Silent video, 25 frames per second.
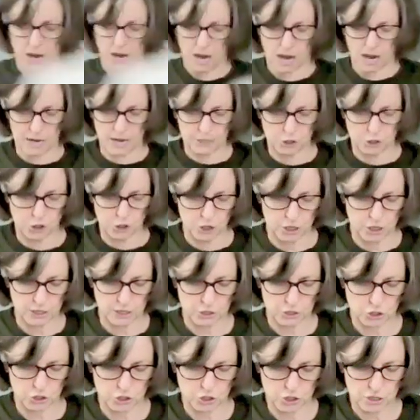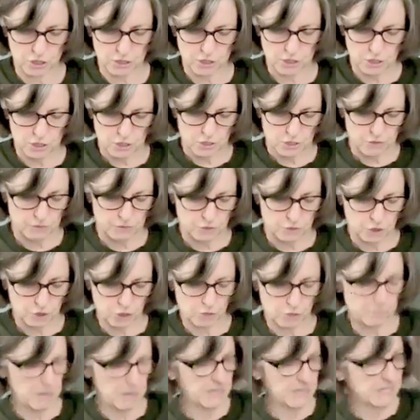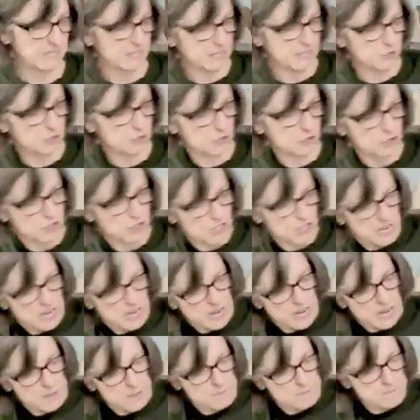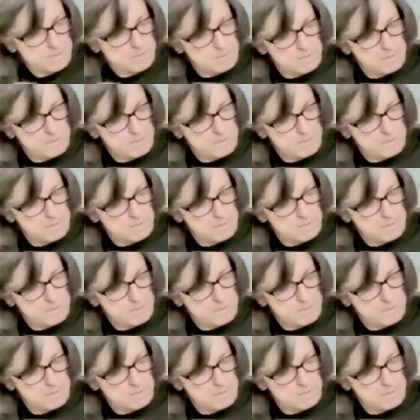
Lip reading: I just took my scissors and I